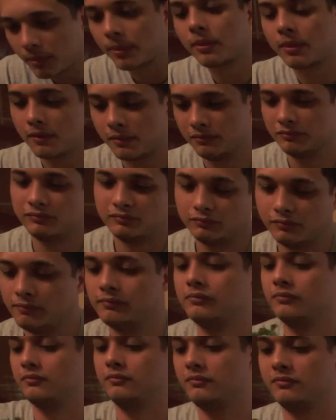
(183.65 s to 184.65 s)
and they're doing
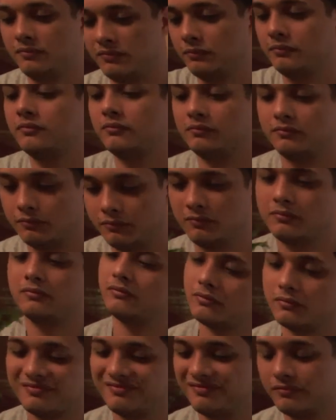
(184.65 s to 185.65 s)
great. So I'm gonna leave those
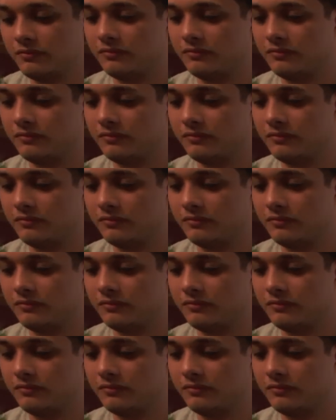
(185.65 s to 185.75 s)
alone.